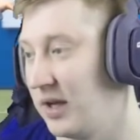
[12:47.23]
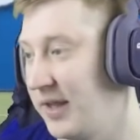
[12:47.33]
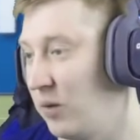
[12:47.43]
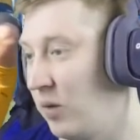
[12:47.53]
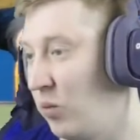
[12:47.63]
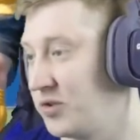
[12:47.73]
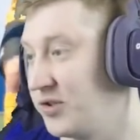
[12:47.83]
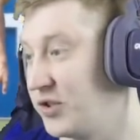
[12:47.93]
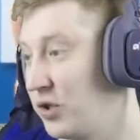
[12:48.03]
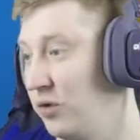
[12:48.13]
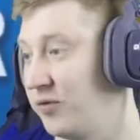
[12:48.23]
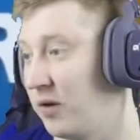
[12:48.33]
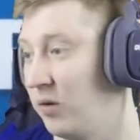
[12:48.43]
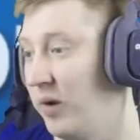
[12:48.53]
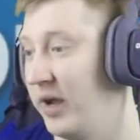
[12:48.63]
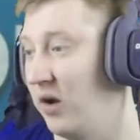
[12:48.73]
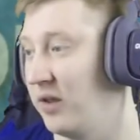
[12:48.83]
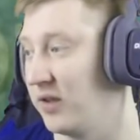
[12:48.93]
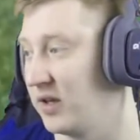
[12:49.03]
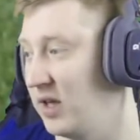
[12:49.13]
And that one wasn't too far away
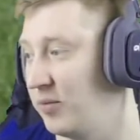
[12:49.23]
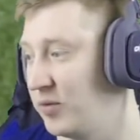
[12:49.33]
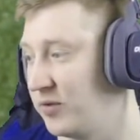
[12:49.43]
either. Keeper